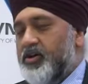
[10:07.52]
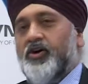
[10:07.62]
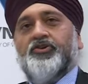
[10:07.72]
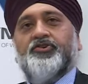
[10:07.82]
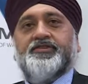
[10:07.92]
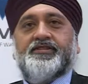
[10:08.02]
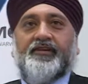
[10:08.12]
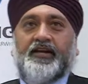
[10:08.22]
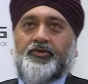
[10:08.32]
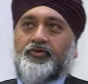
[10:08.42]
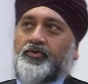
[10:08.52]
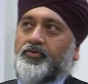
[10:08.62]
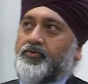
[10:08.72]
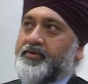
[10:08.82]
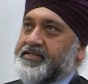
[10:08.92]
are hugely valuable.
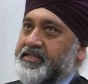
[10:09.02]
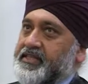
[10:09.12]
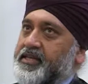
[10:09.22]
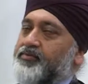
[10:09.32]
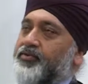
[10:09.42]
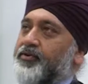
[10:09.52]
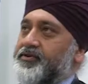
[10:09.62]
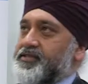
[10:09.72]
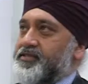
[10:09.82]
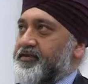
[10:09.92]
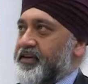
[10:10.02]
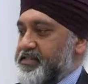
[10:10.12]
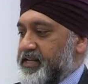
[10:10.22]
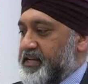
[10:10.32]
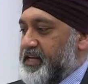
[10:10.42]
We see the importance of
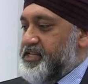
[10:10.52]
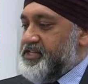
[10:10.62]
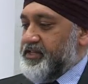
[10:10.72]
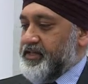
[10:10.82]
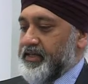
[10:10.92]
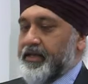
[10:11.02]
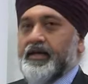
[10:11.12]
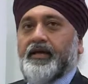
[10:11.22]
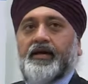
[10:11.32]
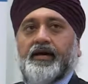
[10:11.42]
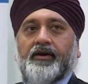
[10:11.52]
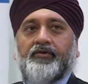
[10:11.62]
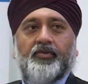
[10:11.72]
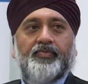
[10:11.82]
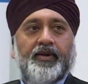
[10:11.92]
actually engaging
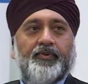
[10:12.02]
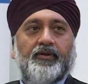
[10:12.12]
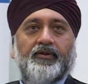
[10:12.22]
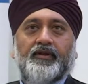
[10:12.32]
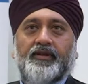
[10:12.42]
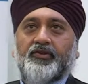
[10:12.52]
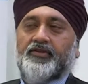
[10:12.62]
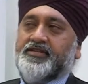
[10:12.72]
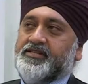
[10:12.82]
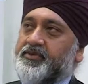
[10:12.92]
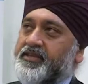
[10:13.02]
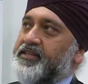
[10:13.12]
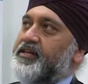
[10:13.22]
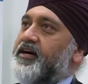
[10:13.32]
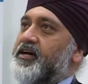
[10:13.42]
real people, not just within
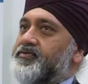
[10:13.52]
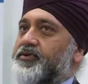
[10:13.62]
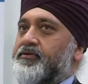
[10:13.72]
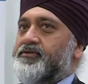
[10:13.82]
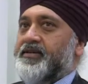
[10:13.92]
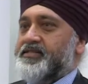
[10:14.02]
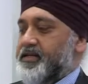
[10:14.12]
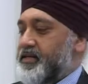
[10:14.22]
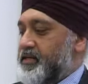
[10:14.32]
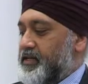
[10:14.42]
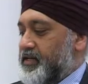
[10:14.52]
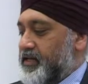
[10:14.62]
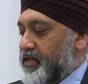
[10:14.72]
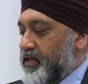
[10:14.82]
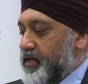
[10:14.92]
the cars, but also externally.
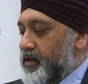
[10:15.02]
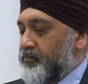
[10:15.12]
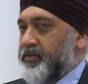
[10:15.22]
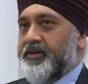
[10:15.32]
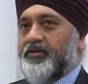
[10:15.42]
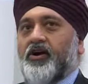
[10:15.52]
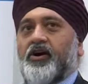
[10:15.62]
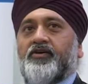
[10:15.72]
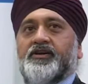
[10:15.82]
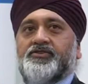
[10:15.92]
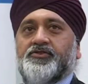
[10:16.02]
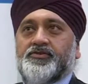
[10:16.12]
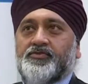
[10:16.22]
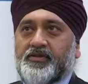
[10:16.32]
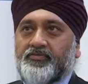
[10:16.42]
But there are
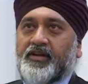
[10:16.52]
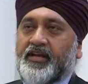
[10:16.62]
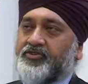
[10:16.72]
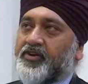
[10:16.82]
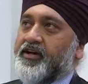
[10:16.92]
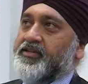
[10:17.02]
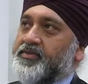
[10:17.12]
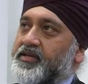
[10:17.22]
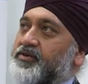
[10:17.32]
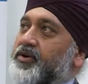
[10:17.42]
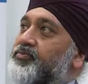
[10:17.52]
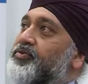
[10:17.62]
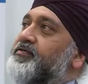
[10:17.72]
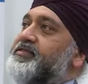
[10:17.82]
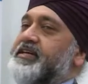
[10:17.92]
issues with running trials with
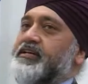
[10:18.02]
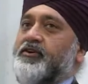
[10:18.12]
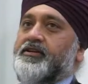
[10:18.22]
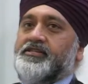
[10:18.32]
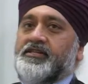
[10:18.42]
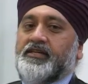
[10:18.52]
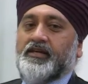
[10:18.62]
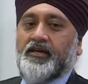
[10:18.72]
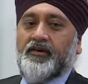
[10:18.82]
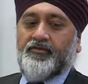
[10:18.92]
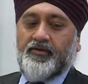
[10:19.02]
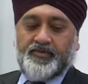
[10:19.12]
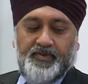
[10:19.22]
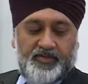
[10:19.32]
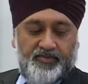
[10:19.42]
unproven technology. Of course,
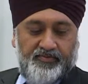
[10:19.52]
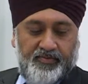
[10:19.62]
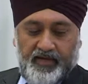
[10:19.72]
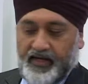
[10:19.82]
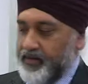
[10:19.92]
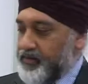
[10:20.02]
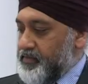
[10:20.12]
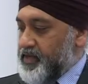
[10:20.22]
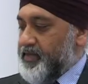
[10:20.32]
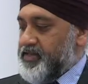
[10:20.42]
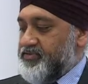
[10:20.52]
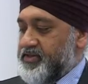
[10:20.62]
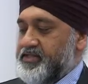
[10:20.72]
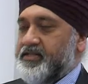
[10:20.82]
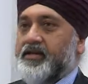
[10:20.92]
we need to minimize risk,